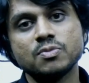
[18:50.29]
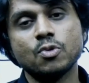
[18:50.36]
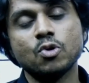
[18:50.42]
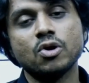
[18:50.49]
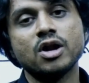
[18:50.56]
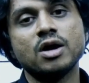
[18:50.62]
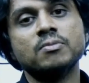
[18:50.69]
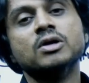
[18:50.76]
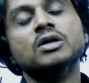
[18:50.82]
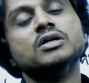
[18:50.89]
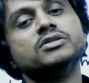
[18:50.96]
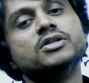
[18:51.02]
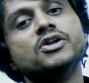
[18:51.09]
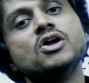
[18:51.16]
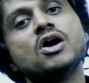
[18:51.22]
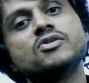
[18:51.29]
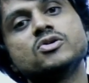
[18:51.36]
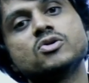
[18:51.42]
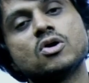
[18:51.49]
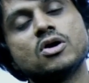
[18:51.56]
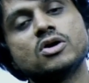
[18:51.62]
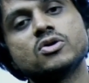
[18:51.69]
Program. Then you have to
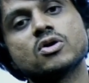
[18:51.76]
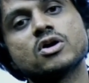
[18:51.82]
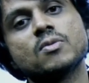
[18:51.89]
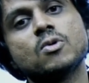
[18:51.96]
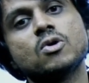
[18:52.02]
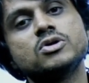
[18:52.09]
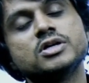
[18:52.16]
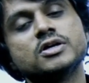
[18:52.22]
talk about